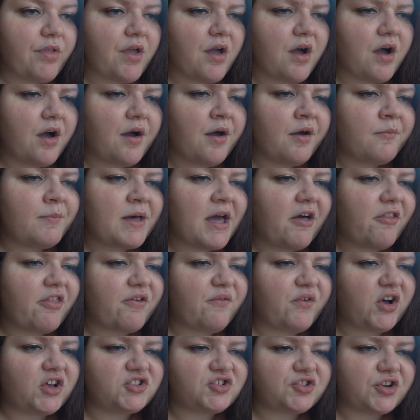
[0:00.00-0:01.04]
how
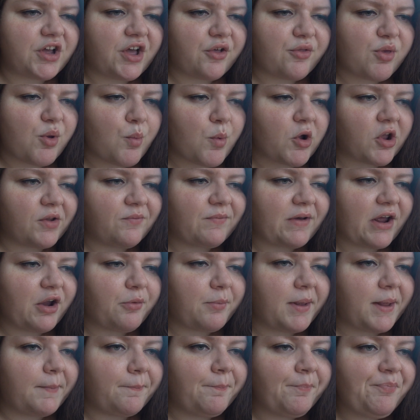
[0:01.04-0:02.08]
they foster a healthy work
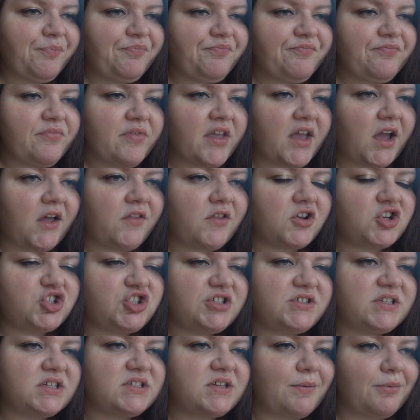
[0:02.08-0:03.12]
environment. And then
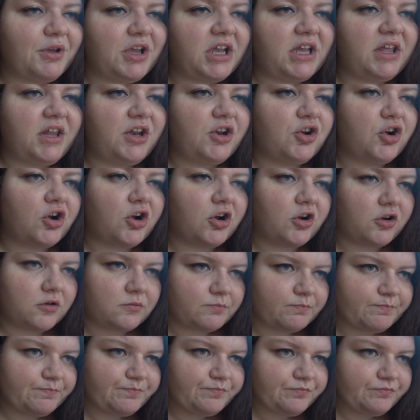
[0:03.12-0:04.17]
she said something in her
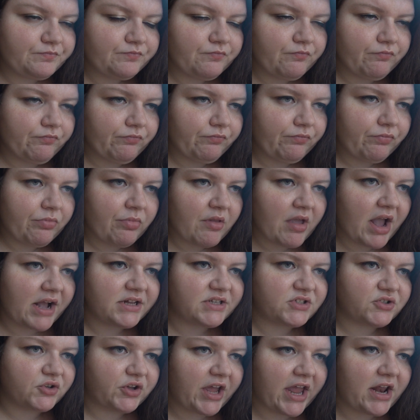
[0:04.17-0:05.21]

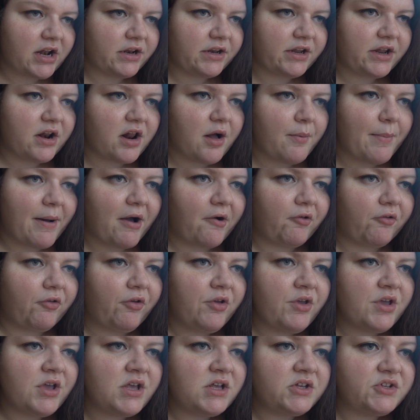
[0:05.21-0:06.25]
ideal candidate about
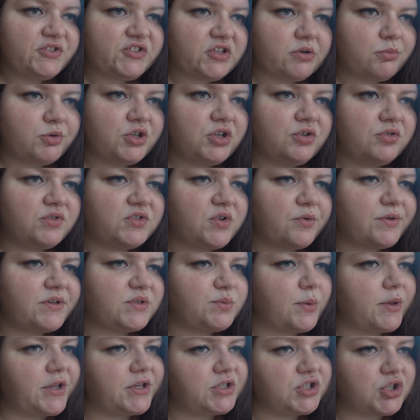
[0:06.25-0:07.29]
someone who's
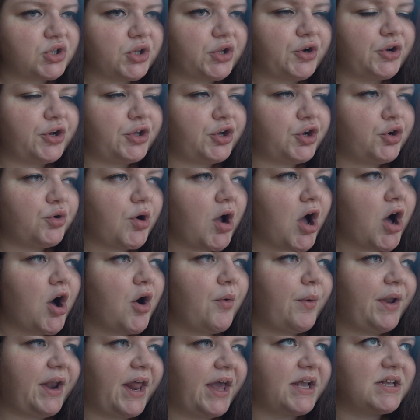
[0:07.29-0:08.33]
always willing to learn and
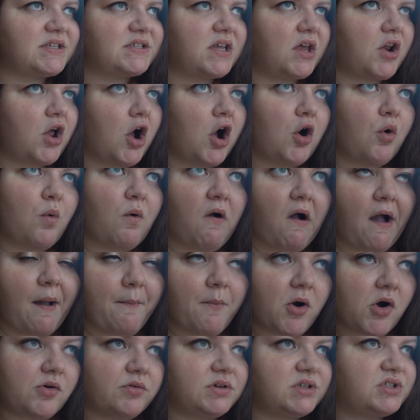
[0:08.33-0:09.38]
grow. And I said, oh, well,
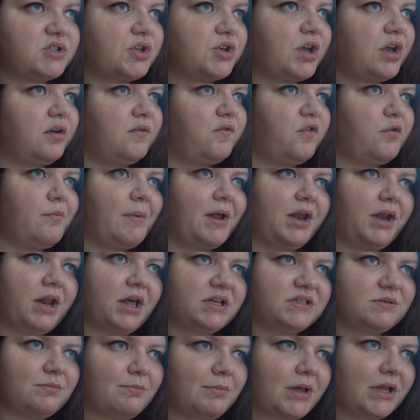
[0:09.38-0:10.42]
I'm always looking for my
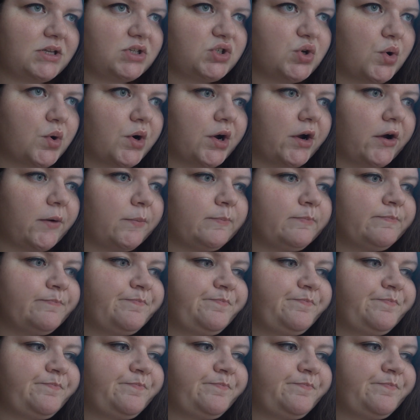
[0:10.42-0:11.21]
next mentor